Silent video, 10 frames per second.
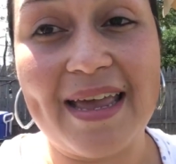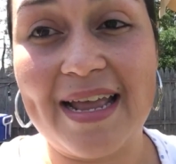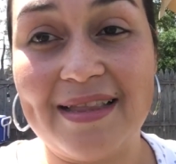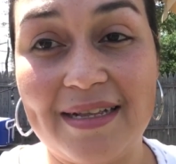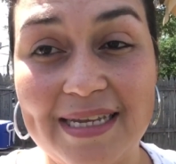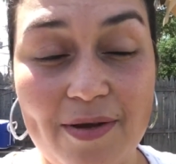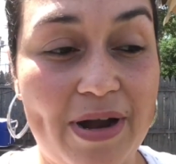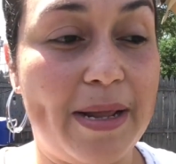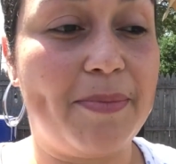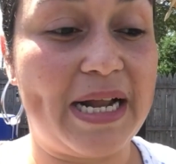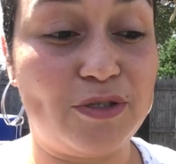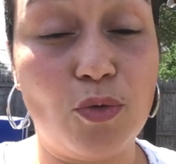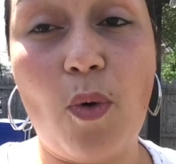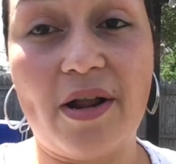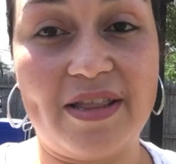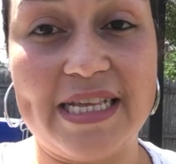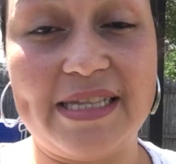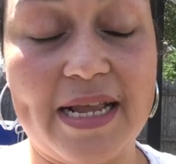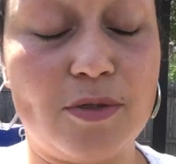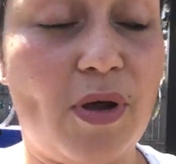I cannot take credit, but I do water these things,